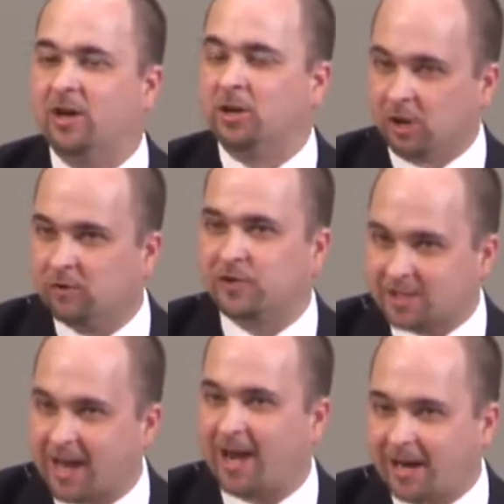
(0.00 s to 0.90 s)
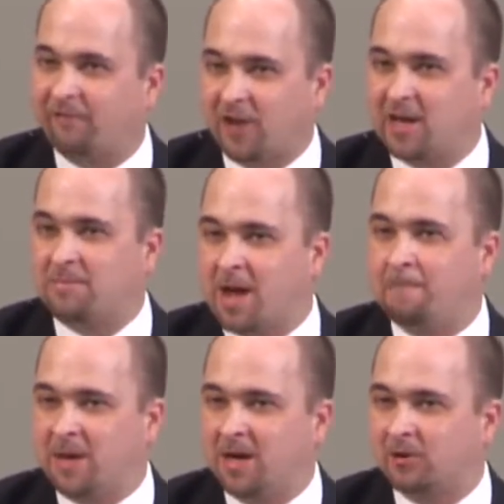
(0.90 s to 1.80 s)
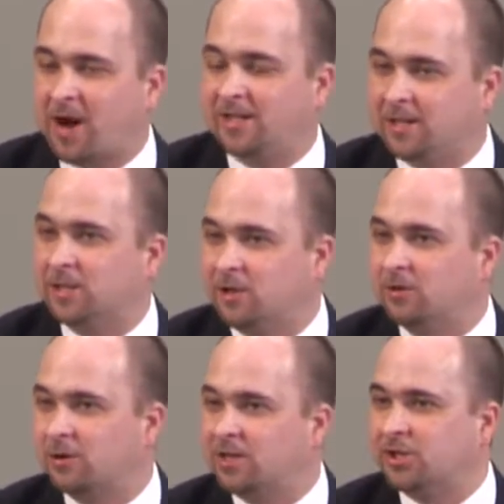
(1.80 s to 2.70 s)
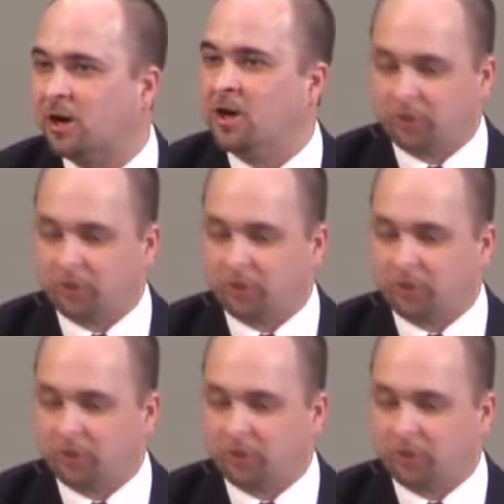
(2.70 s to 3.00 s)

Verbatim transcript: You've seen if any man be in Christ, he's a new creature.